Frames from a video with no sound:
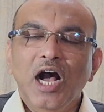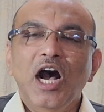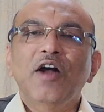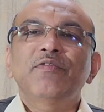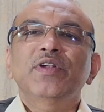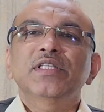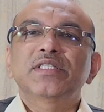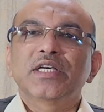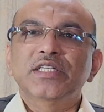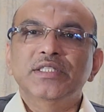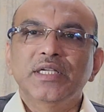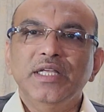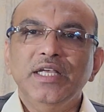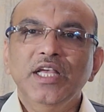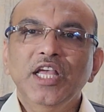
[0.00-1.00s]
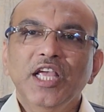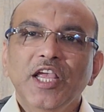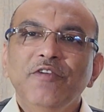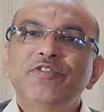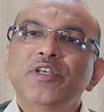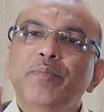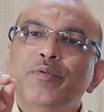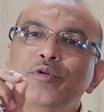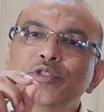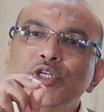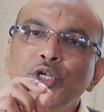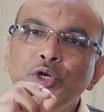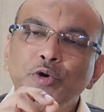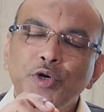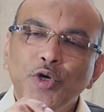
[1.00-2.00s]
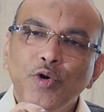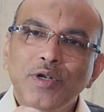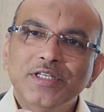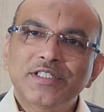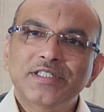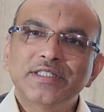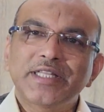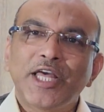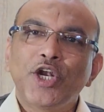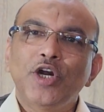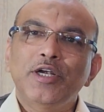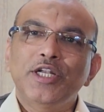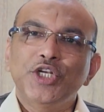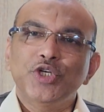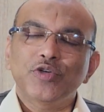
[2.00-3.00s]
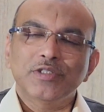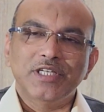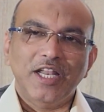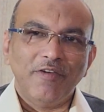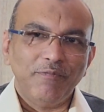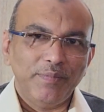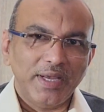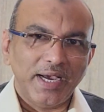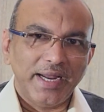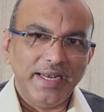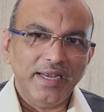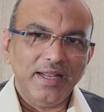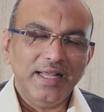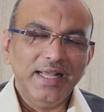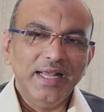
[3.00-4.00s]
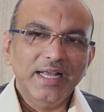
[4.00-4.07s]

After surgery, if suppose the nodule thyroid tissue is left behind,